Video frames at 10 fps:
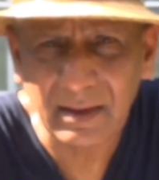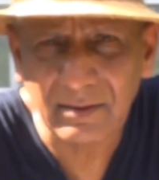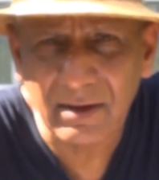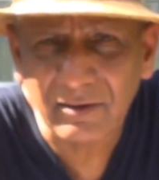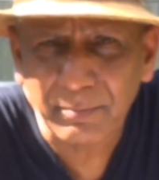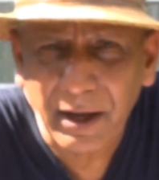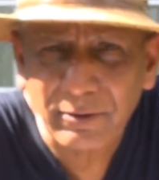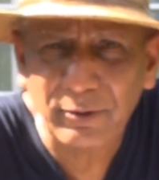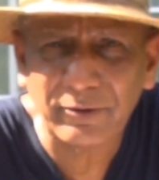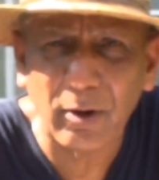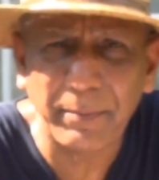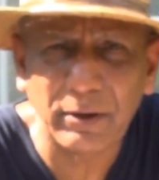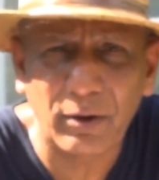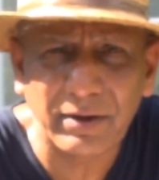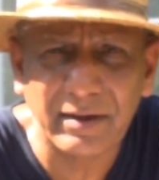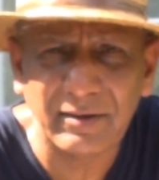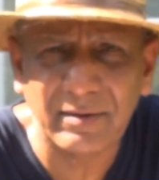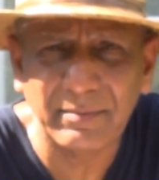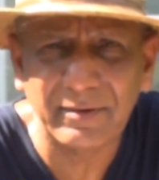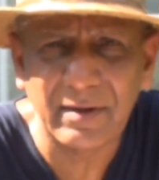These microscopic
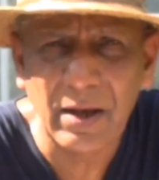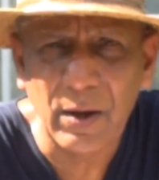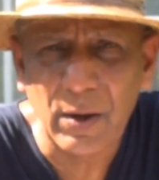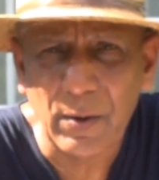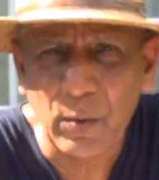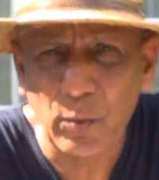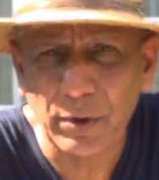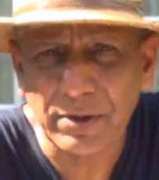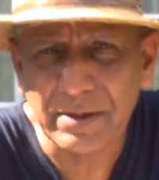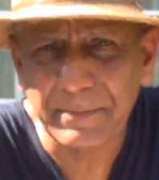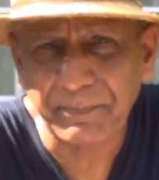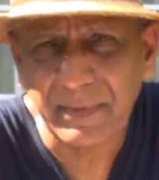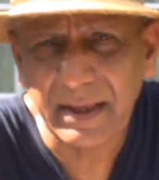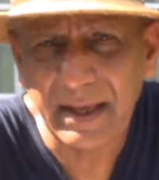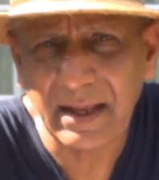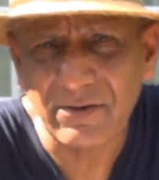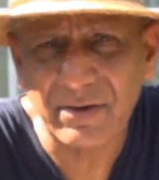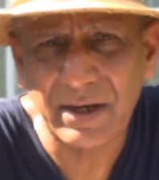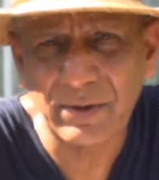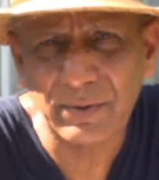organisms would enter
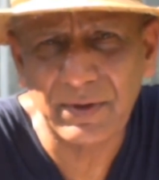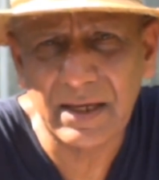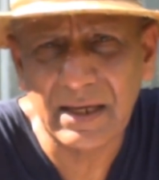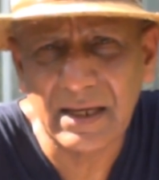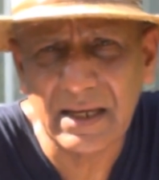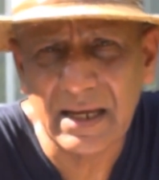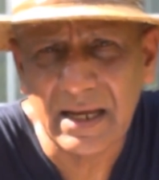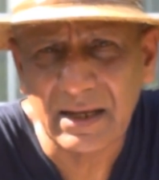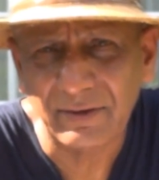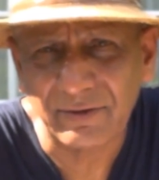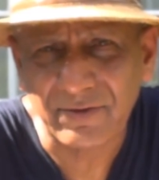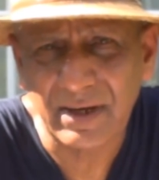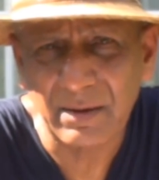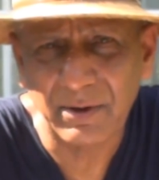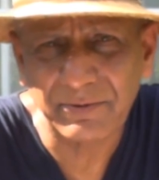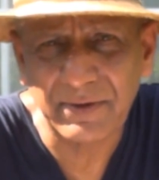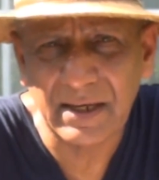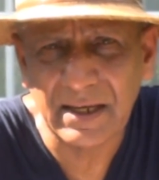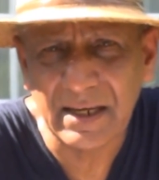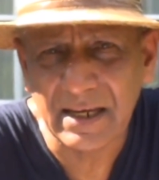into the stream of the